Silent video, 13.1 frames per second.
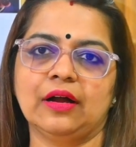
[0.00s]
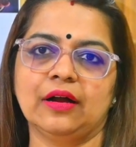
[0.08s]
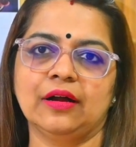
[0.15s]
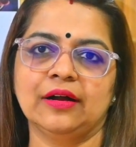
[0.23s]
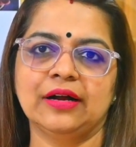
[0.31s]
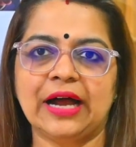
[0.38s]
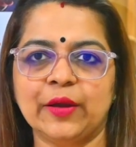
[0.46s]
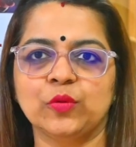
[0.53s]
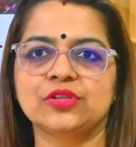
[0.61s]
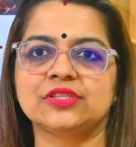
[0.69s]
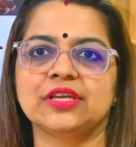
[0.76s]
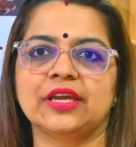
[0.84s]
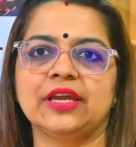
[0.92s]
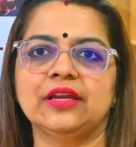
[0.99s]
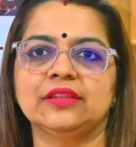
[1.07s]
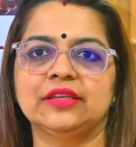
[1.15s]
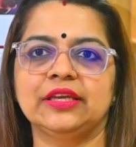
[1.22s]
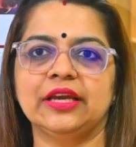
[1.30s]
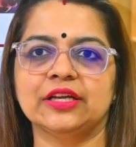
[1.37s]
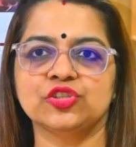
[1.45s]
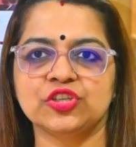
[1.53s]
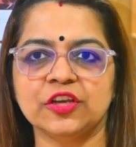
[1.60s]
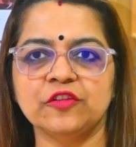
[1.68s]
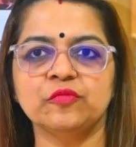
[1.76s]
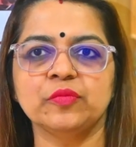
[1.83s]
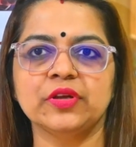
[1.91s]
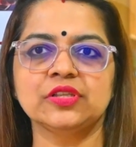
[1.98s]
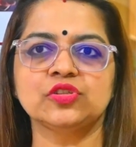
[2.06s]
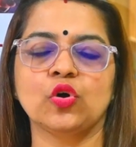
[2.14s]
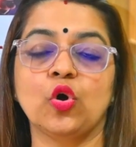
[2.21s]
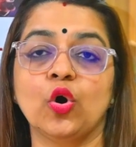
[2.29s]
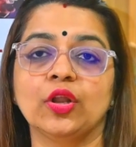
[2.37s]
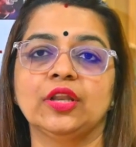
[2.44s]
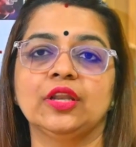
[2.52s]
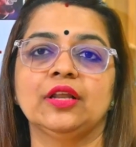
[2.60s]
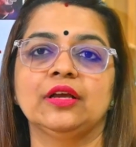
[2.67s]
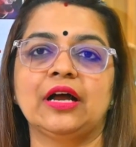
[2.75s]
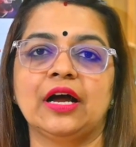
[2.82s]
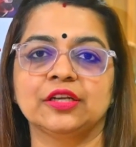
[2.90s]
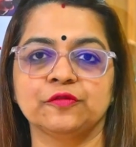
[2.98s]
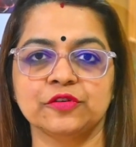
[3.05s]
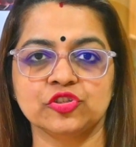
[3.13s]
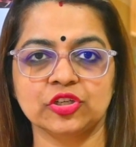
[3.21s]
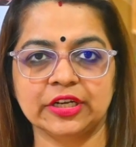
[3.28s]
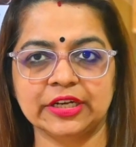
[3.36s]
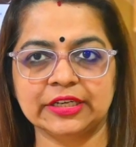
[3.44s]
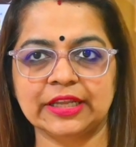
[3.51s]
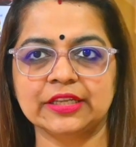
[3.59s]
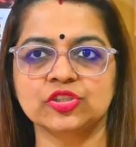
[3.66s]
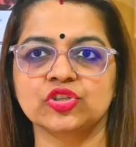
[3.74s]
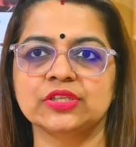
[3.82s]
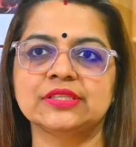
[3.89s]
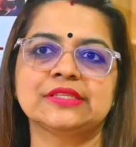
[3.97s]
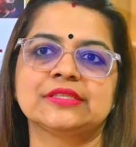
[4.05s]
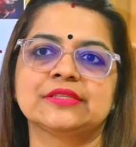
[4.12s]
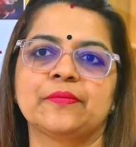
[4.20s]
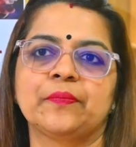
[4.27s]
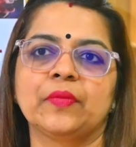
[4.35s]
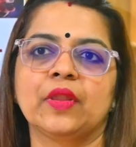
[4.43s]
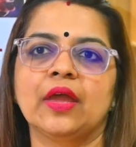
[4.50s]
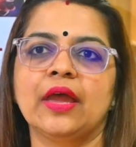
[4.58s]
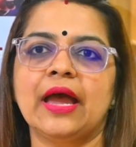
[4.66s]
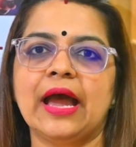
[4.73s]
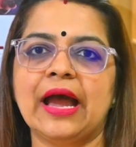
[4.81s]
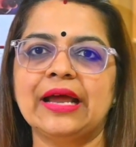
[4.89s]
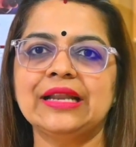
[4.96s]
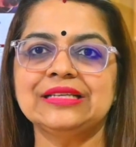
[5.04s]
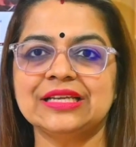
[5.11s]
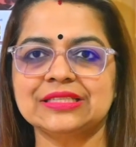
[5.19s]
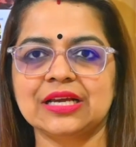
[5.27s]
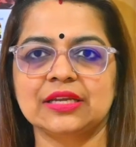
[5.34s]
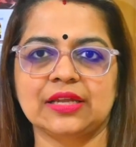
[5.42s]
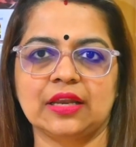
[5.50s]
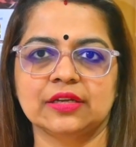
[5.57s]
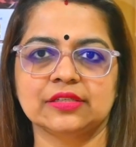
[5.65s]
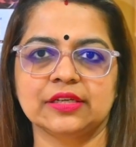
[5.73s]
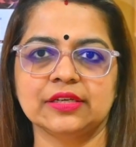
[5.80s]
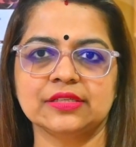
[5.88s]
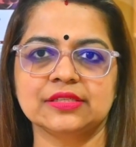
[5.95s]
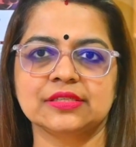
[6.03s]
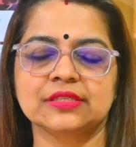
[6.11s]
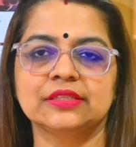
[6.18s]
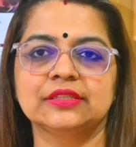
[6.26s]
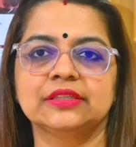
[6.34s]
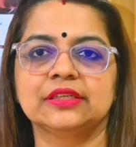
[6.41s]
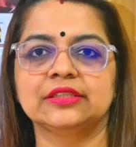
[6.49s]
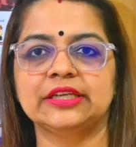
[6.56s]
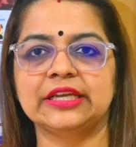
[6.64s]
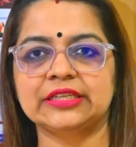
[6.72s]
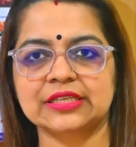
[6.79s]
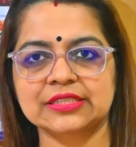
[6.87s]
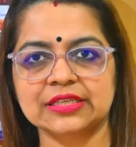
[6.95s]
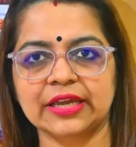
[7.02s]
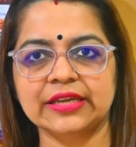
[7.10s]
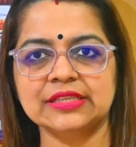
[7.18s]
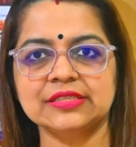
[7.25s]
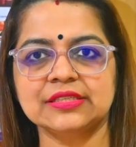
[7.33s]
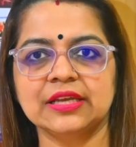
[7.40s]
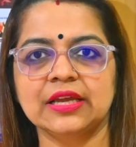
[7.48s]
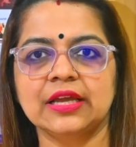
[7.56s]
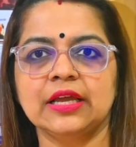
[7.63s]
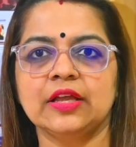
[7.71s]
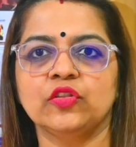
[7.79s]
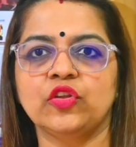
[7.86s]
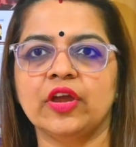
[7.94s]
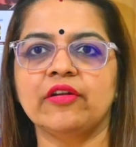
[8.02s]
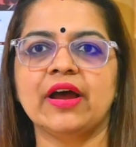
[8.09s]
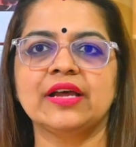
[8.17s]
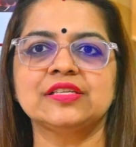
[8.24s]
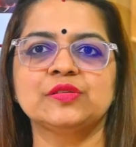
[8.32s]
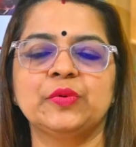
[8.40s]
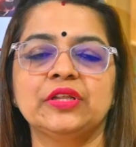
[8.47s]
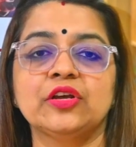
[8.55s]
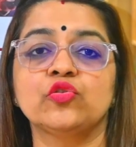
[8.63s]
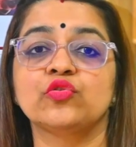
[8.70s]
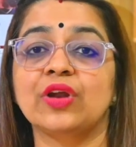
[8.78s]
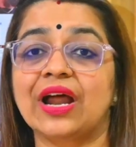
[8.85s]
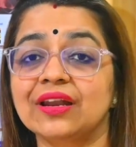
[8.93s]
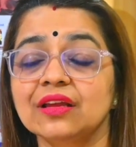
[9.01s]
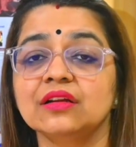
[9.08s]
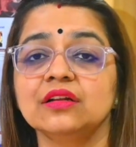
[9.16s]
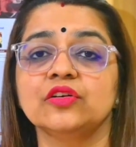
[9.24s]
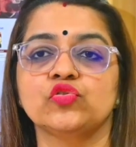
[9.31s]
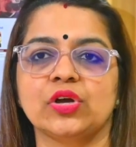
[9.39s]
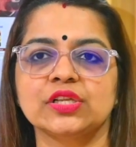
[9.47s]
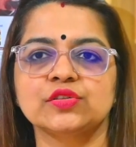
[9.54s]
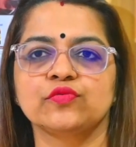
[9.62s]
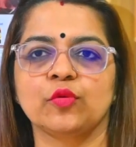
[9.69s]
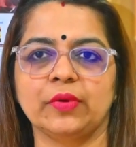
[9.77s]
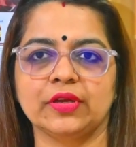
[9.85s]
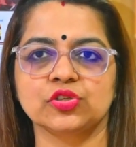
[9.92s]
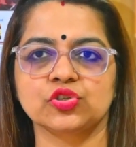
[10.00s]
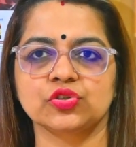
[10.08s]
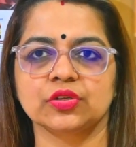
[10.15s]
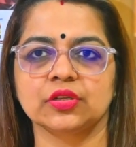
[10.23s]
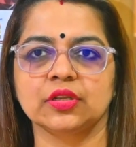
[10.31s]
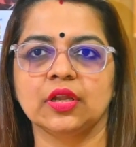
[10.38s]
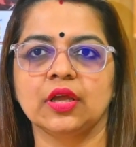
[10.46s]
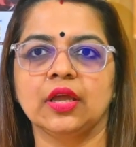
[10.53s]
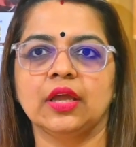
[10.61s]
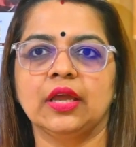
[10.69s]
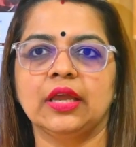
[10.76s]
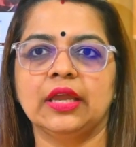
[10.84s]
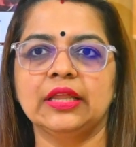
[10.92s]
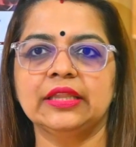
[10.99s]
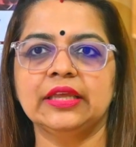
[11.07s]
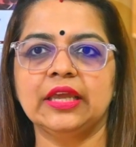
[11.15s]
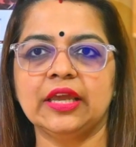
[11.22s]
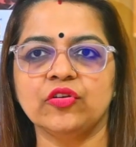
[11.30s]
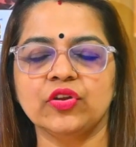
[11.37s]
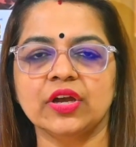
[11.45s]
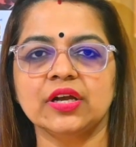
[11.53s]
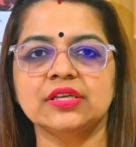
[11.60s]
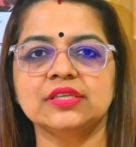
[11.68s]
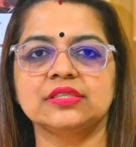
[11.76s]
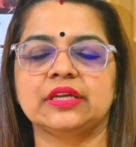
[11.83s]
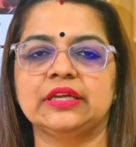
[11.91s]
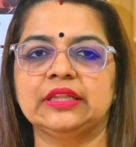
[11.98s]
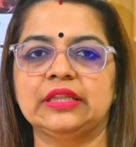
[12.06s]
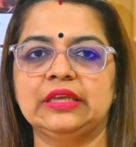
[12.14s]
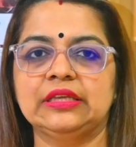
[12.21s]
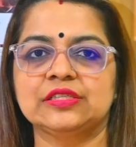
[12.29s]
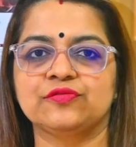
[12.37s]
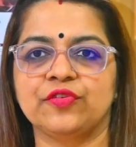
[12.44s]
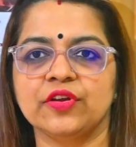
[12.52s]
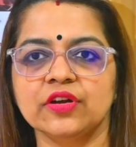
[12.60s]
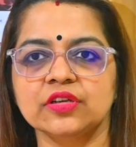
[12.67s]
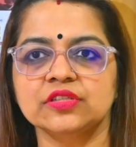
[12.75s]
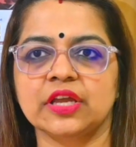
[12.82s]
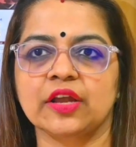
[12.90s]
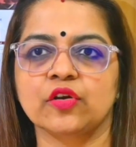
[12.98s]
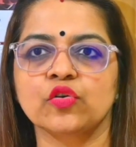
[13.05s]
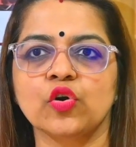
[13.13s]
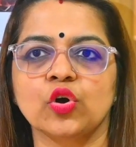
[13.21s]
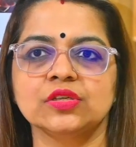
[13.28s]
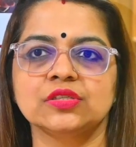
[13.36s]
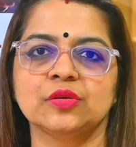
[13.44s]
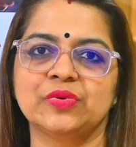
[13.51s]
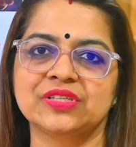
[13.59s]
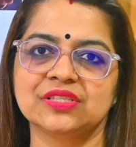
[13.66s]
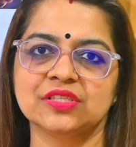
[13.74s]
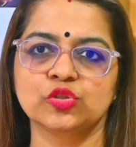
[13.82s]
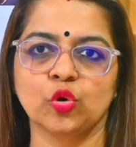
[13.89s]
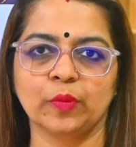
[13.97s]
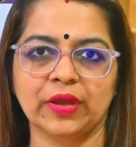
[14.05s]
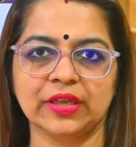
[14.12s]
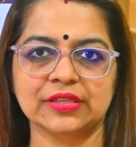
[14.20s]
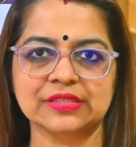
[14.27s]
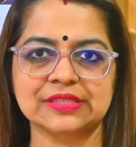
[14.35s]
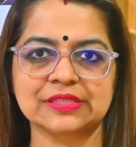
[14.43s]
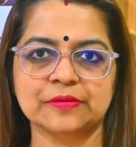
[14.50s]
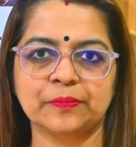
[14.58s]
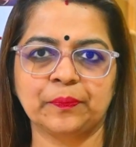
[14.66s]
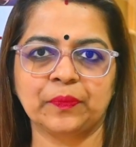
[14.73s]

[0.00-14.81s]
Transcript: I would say the achievements on artificial intelligence and data analytics, the data science, there has been a radical transformation in the areas, in the spheres across the business domains.